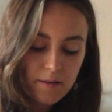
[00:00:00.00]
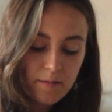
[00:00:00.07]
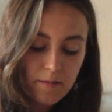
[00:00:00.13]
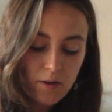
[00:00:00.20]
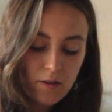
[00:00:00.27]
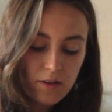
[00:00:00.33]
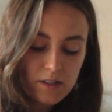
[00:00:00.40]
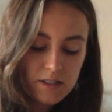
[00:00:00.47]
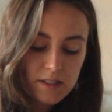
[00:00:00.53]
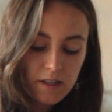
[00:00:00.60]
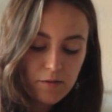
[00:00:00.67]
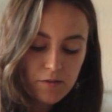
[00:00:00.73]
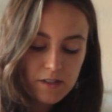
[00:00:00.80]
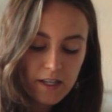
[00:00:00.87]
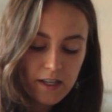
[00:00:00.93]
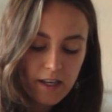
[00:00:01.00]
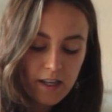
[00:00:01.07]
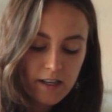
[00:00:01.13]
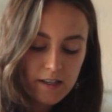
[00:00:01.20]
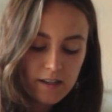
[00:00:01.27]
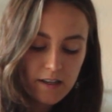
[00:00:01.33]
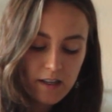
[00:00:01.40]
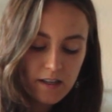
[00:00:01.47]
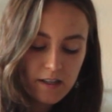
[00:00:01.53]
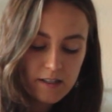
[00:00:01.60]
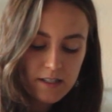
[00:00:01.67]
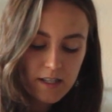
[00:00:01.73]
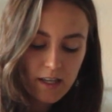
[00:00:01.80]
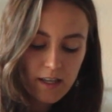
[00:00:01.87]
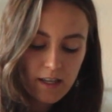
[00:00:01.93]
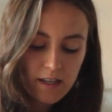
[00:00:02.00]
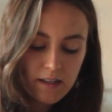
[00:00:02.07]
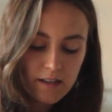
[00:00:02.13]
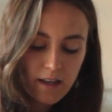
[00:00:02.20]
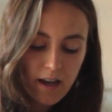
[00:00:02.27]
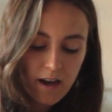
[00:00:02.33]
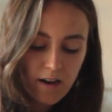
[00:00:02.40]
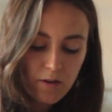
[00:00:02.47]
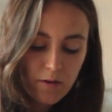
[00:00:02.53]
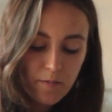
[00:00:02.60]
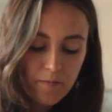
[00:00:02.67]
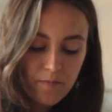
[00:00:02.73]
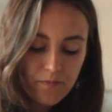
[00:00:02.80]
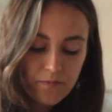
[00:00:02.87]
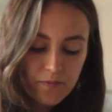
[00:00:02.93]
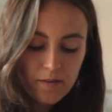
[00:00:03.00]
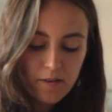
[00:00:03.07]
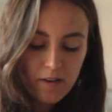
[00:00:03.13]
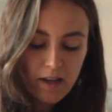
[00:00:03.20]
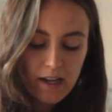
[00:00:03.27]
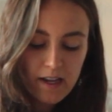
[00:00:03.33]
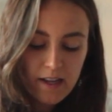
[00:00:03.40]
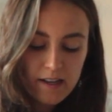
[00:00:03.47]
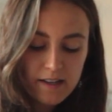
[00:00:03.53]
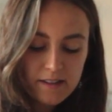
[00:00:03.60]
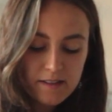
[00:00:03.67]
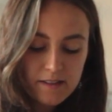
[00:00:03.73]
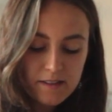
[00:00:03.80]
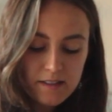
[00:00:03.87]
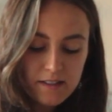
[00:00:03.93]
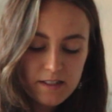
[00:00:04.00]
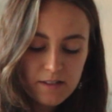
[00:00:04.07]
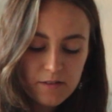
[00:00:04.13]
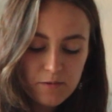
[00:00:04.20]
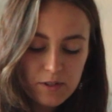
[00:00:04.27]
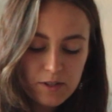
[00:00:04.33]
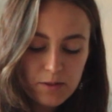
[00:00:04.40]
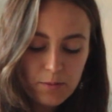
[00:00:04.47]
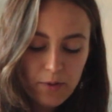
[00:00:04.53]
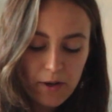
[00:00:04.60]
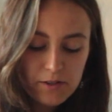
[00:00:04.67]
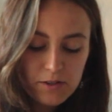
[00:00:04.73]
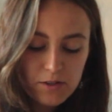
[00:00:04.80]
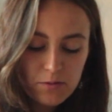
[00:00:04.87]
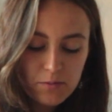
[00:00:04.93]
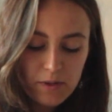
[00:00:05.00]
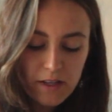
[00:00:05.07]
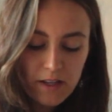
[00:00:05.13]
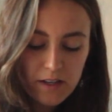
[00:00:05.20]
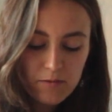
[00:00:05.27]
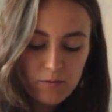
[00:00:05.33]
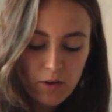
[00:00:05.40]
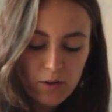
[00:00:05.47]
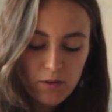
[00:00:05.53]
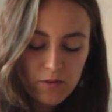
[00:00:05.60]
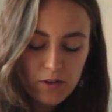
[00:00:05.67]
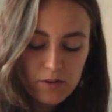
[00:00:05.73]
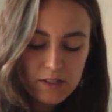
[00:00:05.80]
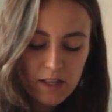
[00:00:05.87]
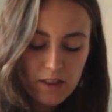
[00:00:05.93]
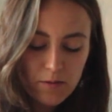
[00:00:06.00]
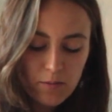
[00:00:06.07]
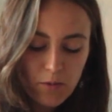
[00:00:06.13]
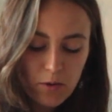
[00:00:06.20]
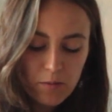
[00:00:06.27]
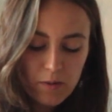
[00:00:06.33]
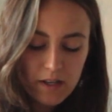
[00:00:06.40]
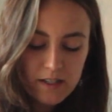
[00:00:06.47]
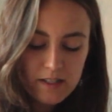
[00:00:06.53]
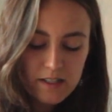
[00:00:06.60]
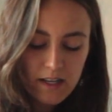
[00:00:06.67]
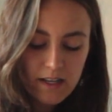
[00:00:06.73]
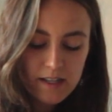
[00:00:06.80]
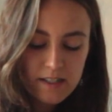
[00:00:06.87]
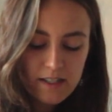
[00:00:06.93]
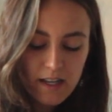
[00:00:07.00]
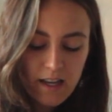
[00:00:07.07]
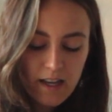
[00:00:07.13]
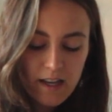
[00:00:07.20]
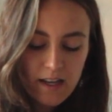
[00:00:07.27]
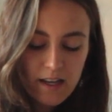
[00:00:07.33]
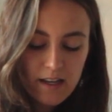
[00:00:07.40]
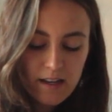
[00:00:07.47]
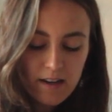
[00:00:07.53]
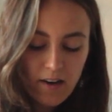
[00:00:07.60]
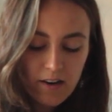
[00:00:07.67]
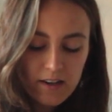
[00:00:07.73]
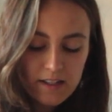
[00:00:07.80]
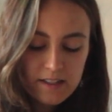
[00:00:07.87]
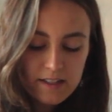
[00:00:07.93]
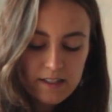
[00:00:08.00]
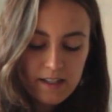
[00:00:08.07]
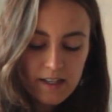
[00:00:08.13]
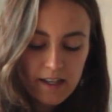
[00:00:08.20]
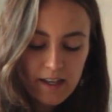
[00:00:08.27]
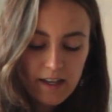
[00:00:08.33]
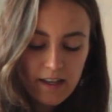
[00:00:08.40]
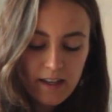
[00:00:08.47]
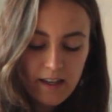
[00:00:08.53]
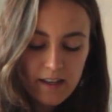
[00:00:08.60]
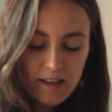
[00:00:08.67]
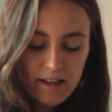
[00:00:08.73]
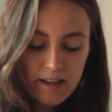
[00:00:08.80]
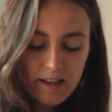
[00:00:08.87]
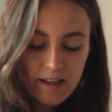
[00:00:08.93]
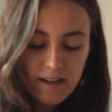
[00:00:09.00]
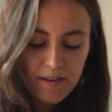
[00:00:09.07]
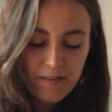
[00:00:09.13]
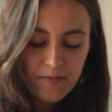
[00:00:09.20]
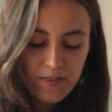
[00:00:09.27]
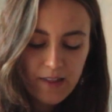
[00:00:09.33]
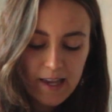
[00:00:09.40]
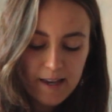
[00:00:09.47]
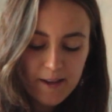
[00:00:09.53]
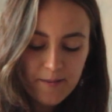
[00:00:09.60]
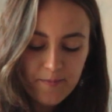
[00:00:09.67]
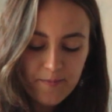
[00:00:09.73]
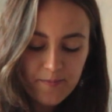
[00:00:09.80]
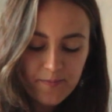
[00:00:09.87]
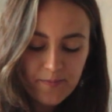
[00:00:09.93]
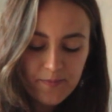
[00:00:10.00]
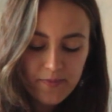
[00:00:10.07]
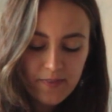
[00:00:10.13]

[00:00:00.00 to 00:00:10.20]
all the stuff they can take in now. And we're supposed to be in one of those at the moment, and honestly, if